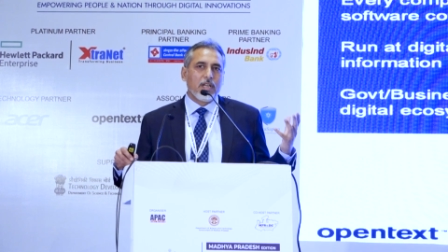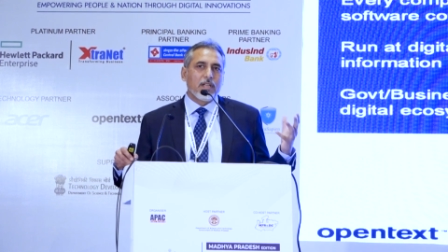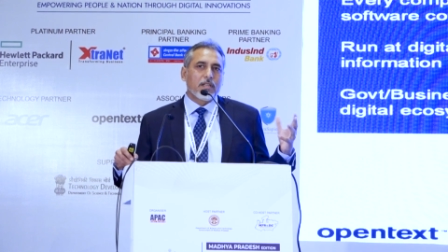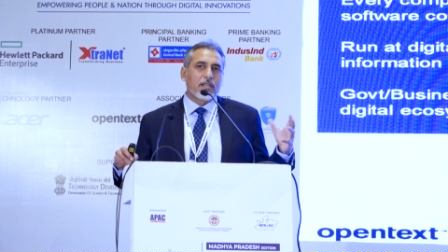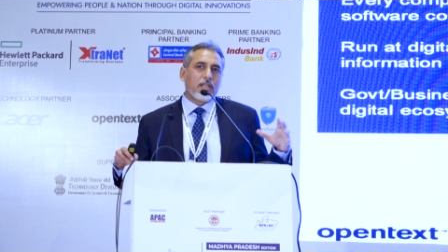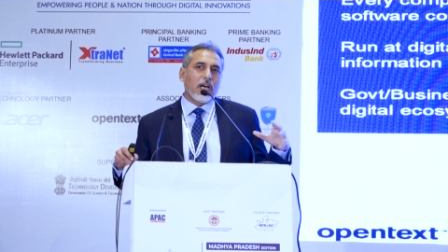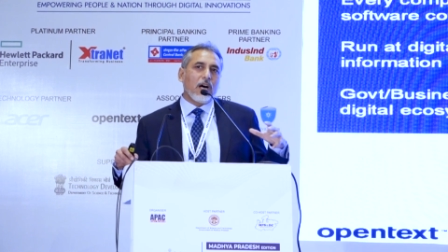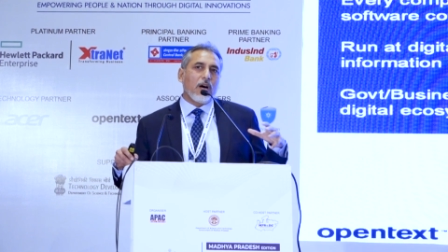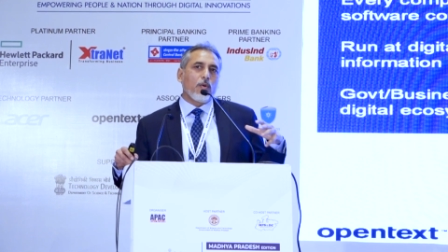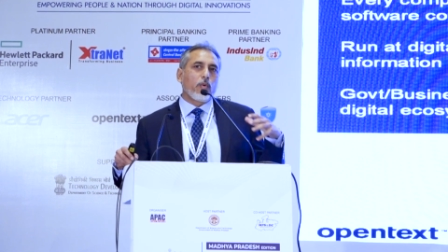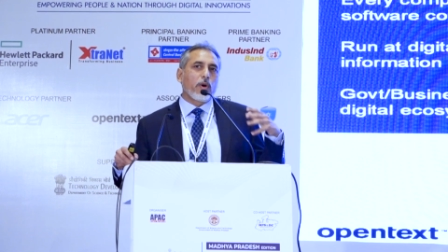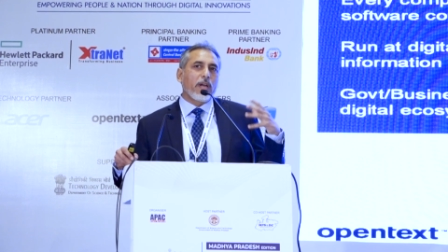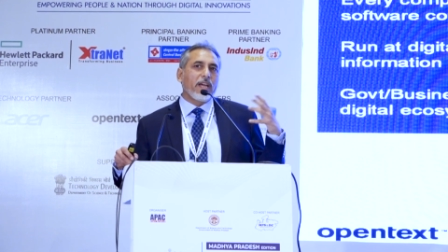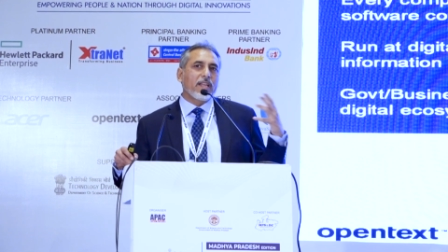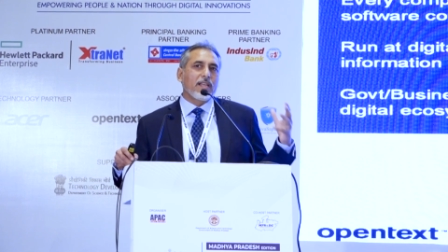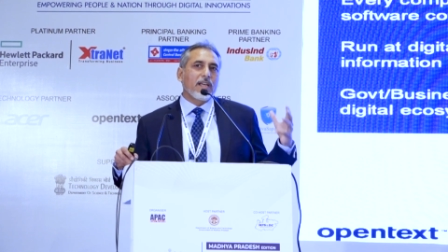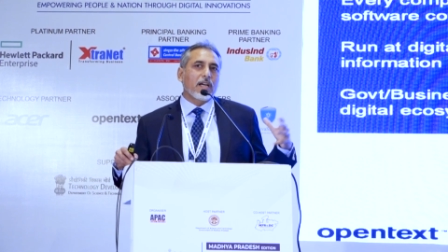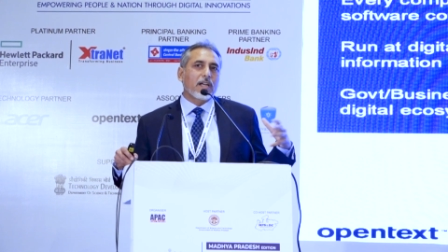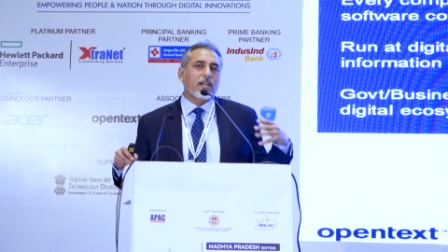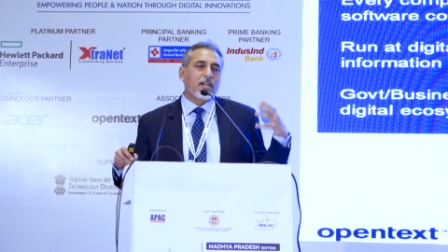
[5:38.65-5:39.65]
the way
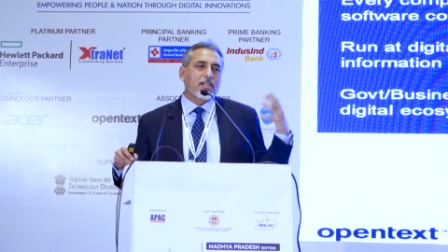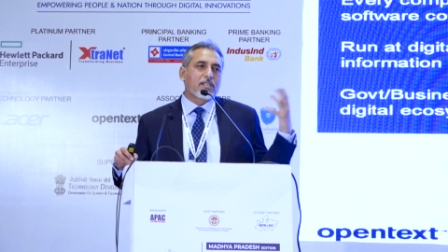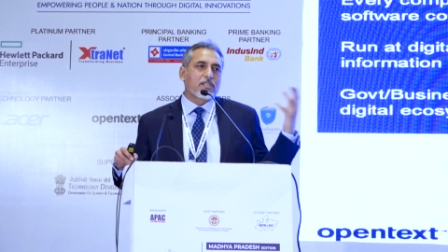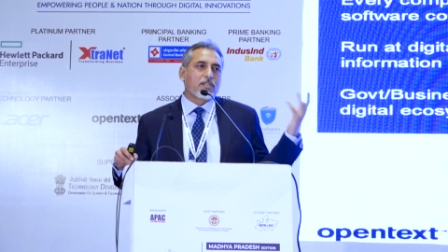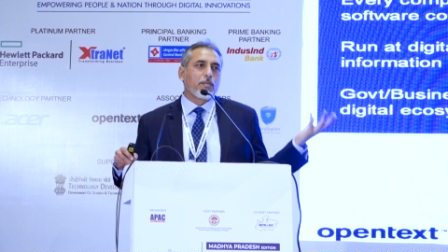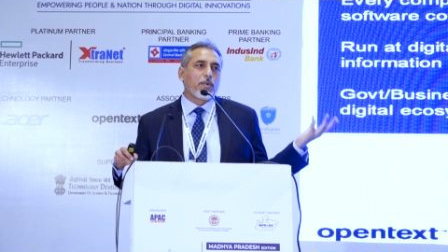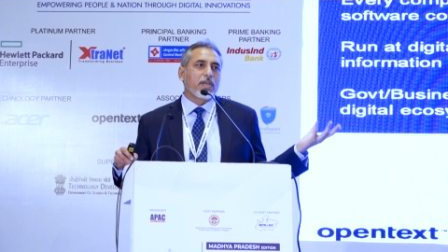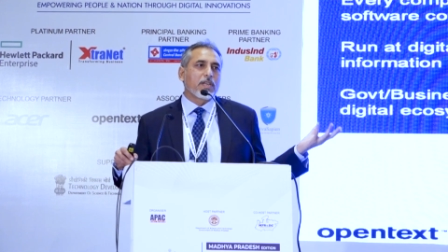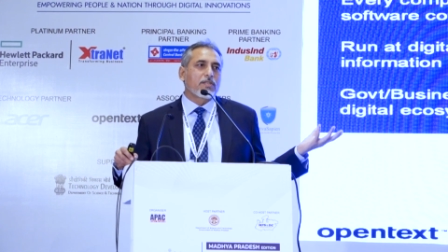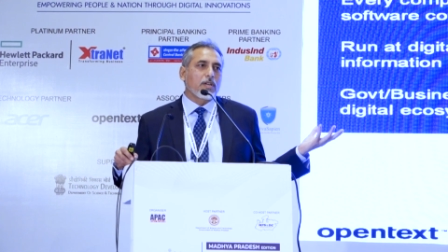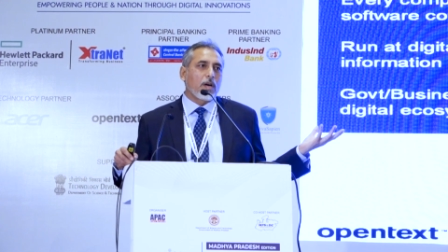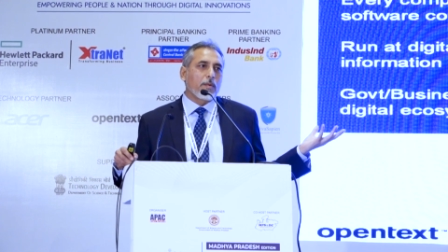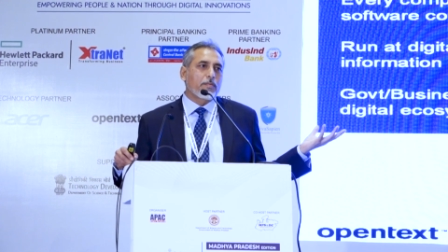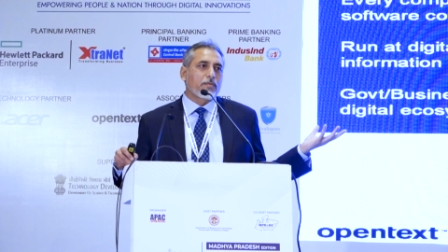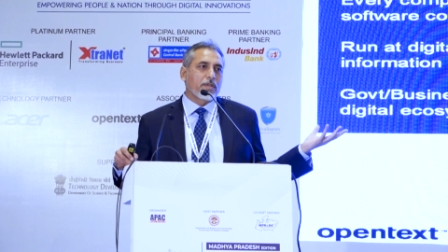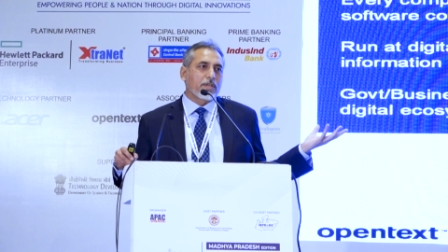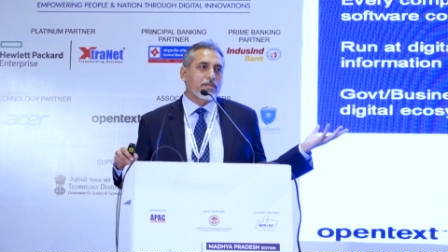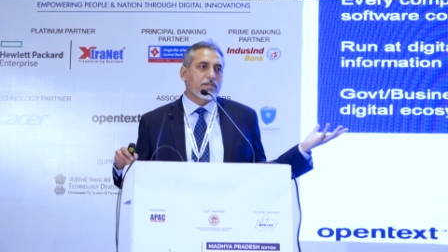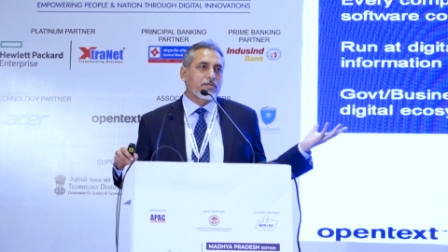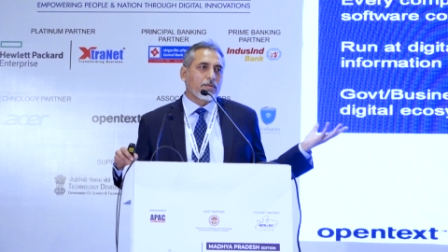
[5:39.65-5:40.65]
they are consuming
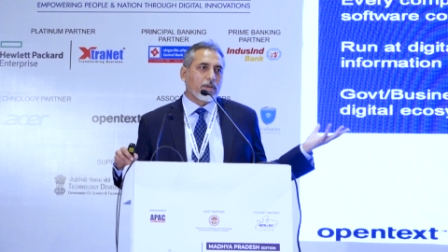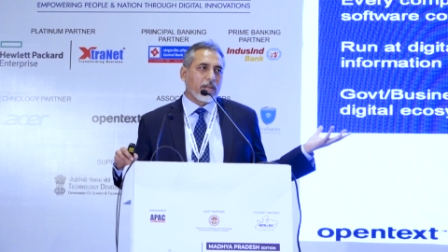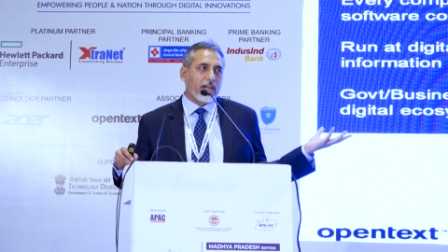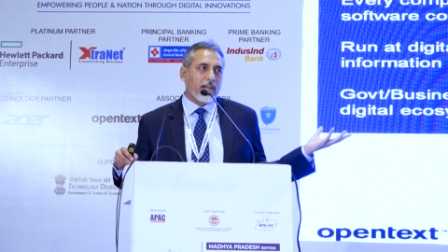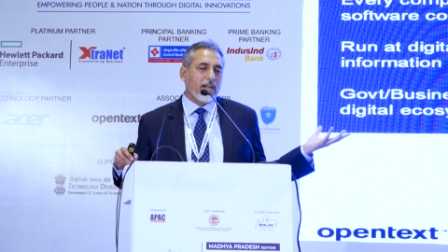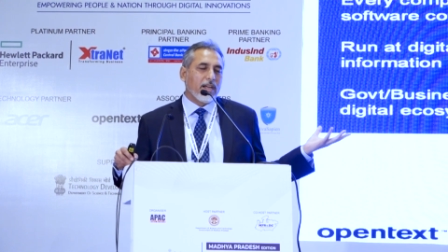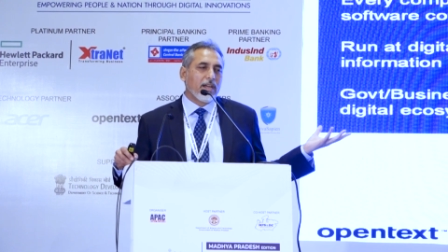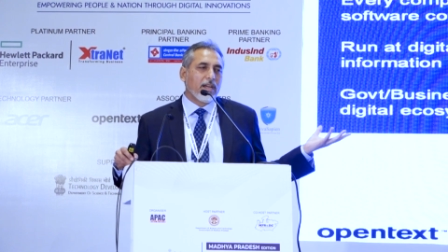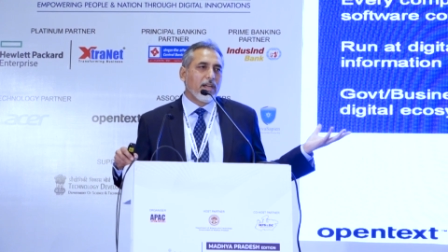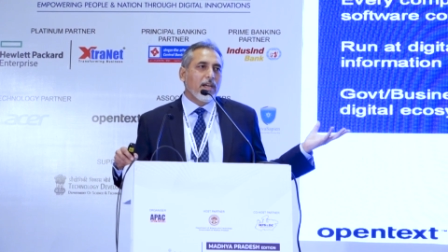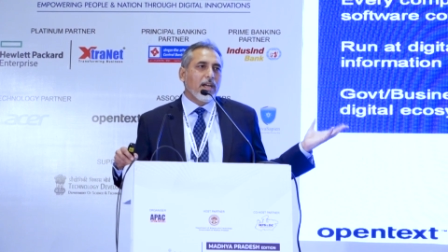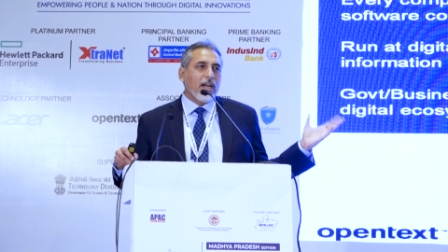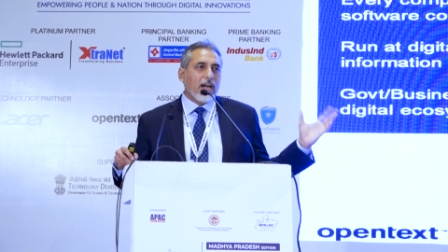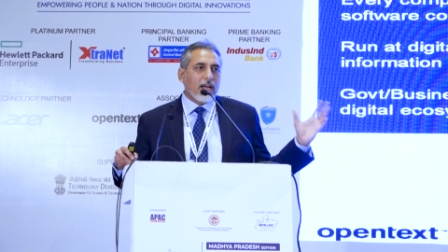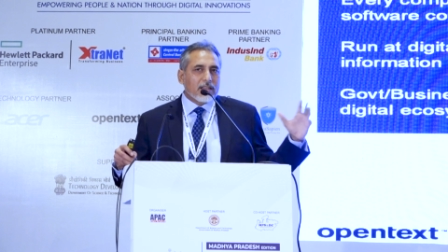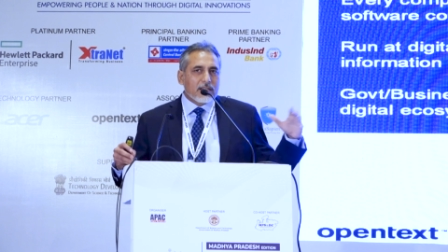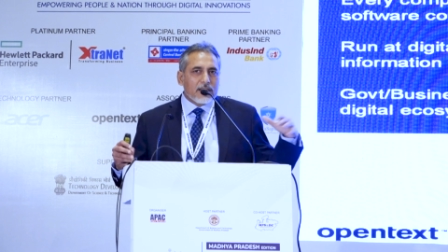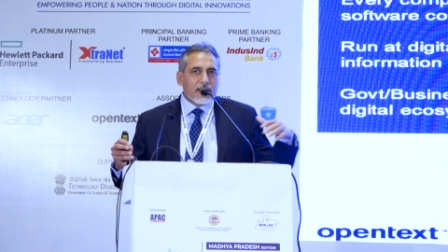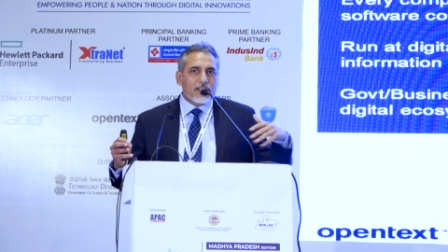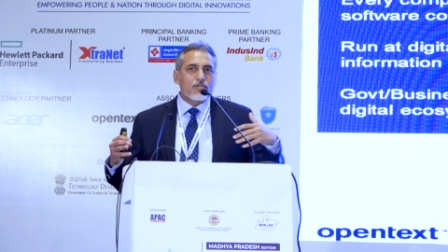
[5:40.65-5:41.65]
softwares today,
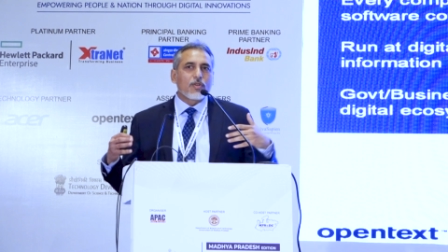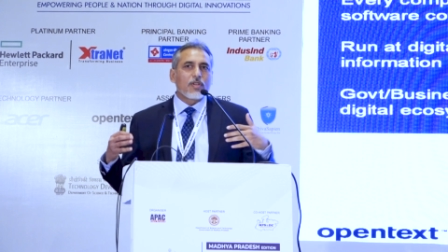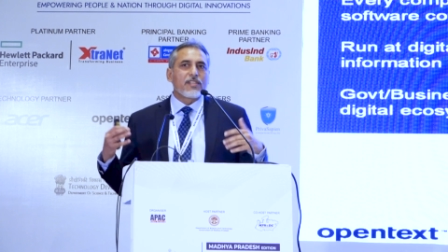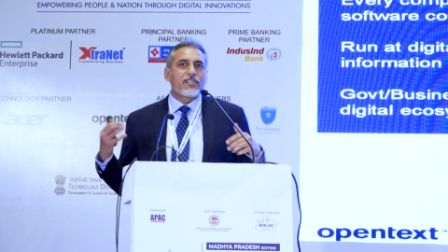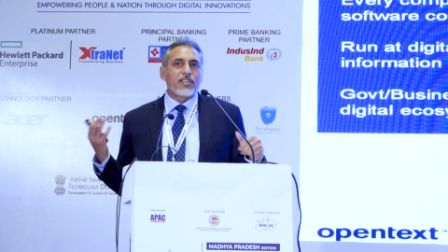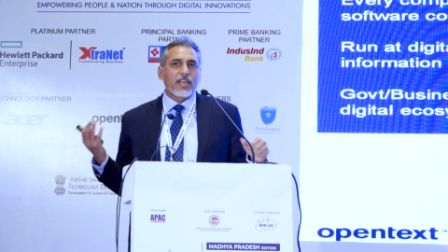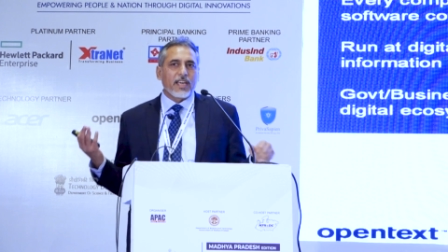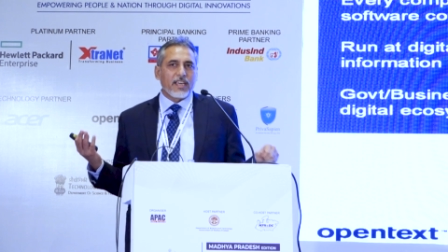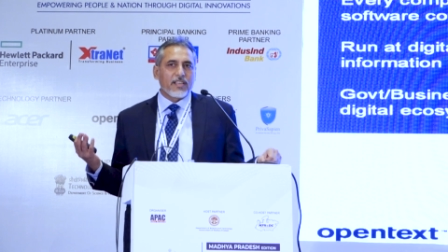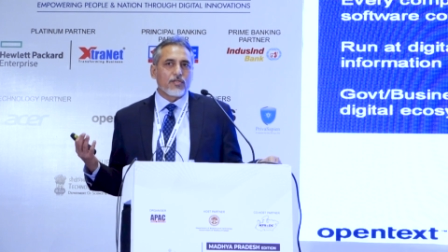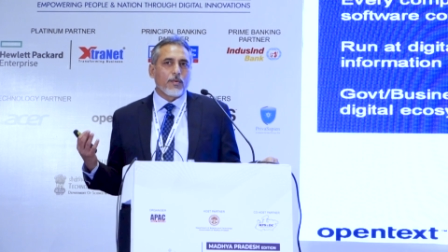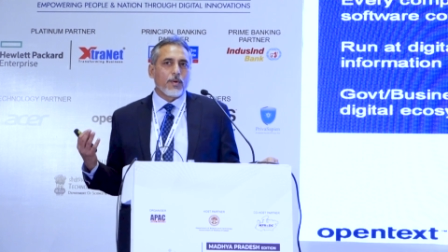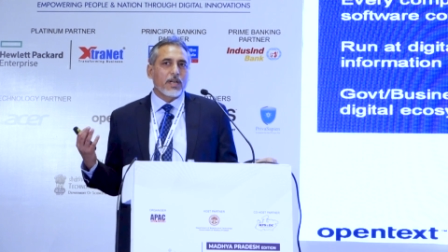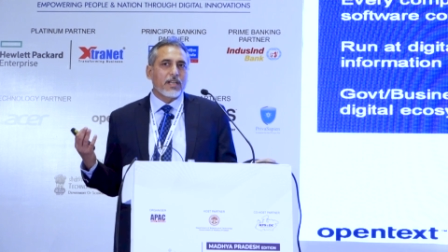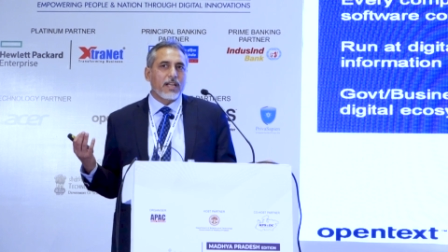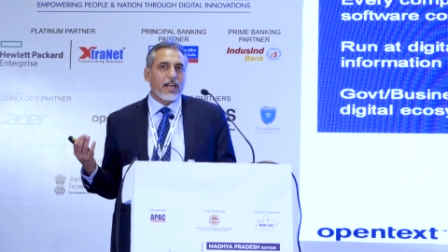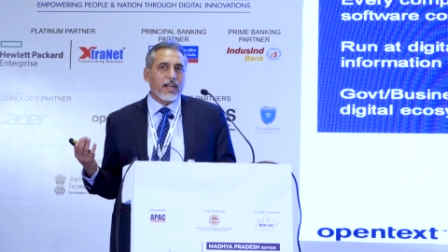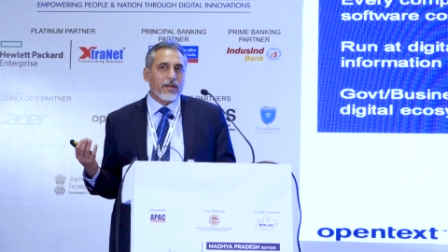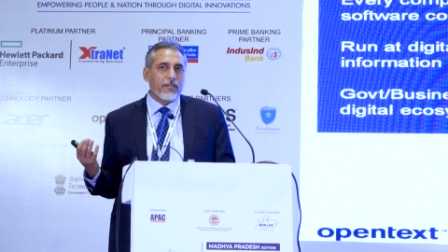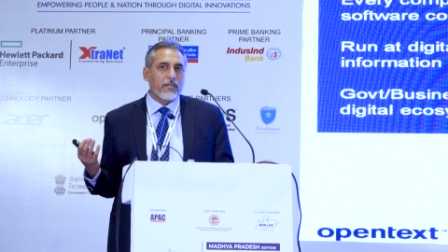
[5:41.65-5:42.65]
and things will change over
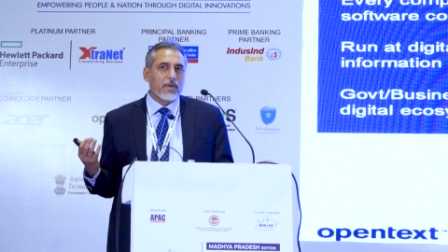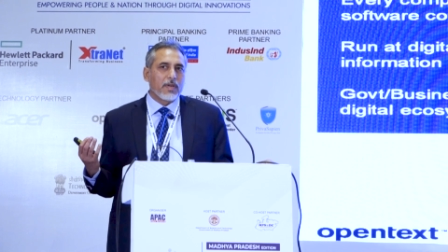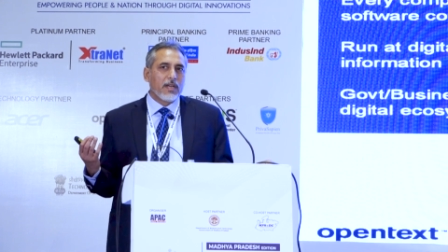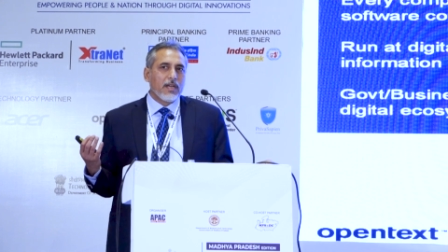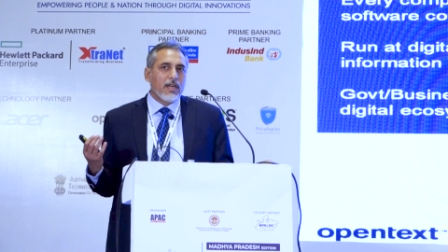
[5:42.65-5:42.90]
time.